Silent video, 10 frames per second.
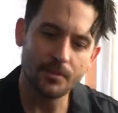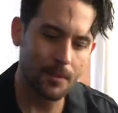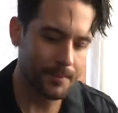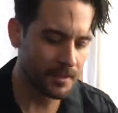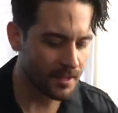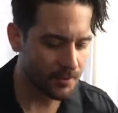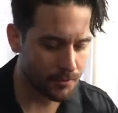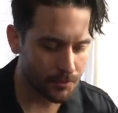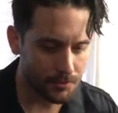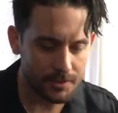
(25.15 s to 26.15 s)
So I'm gonna take you
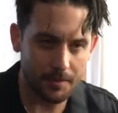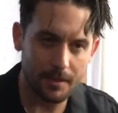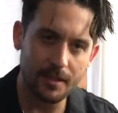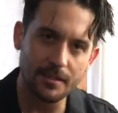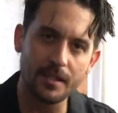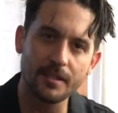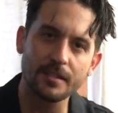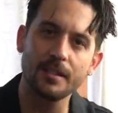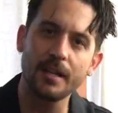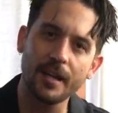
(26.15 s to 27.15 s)
through some of the things I like
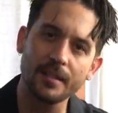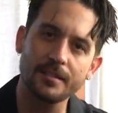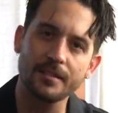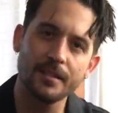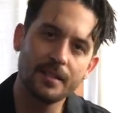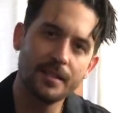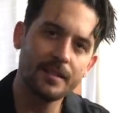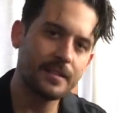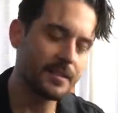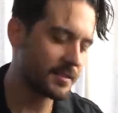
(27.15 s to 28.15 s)
to collect.
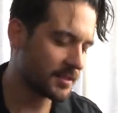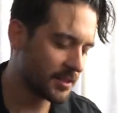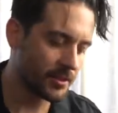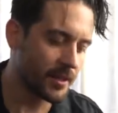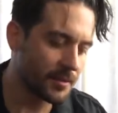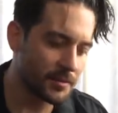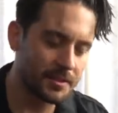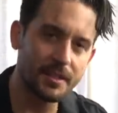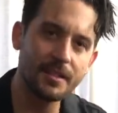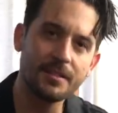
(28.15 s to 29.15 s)
This is curated
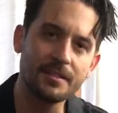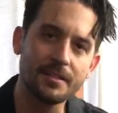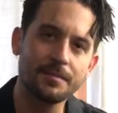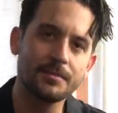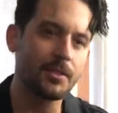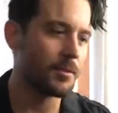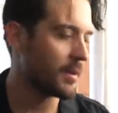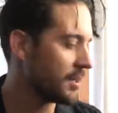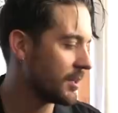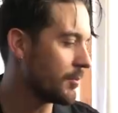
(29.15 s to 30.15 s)
with G-Eazy. Starting
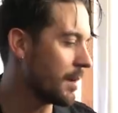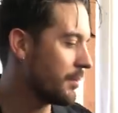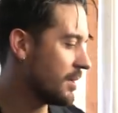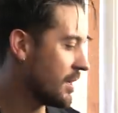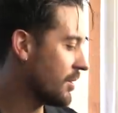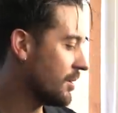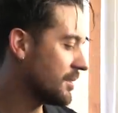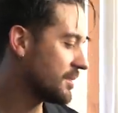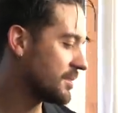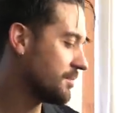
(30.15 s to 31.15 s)
right here with my piano.
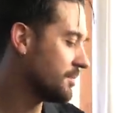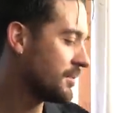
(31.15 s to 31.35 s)
This is,